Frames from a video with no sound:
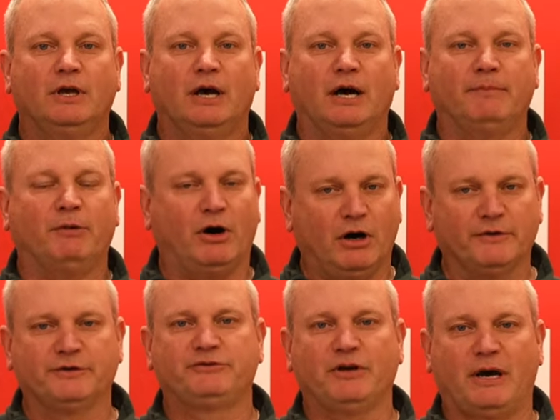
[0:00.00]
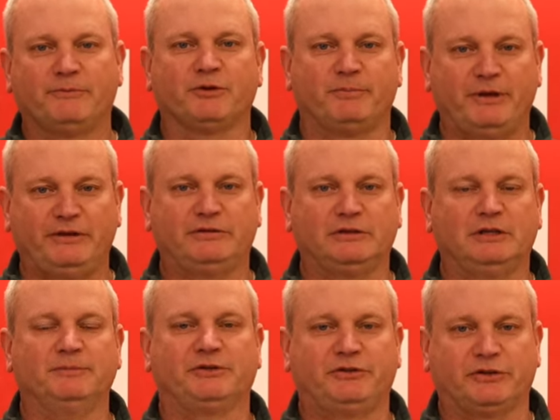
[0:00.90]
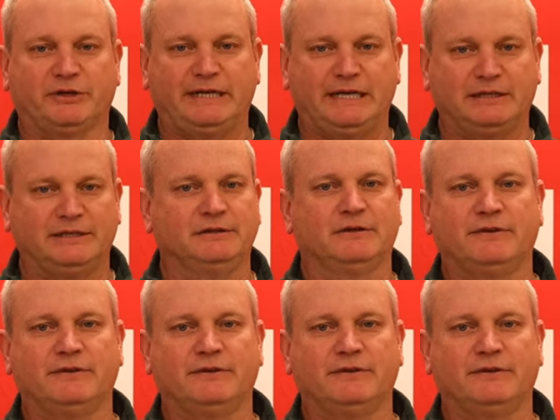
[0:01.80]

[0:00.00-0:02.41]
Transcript: All the jobs are basically material handling.